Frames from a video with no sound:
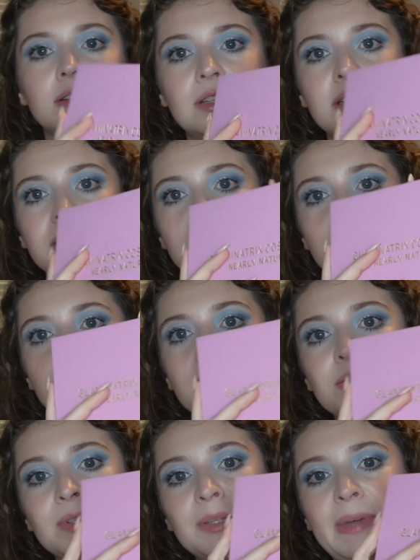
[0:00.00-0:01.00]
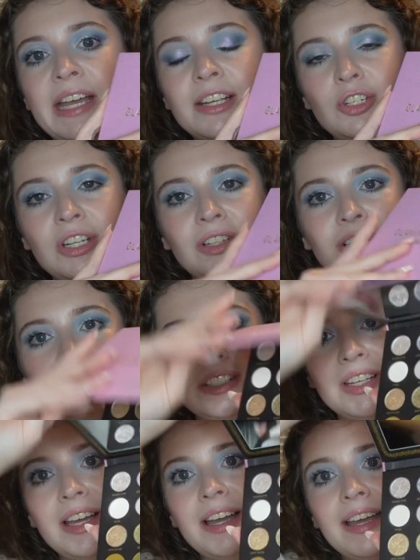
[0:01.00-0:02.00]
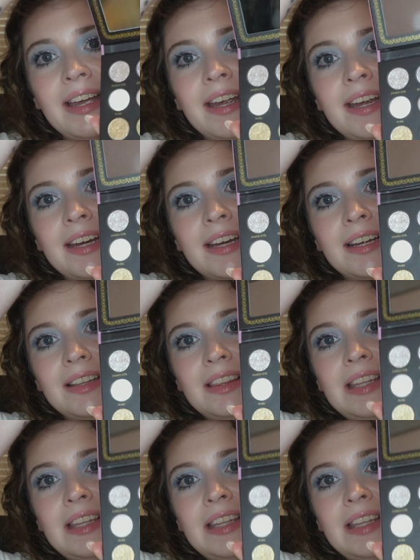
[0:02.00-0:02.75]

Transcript: This is what the packaging looks like.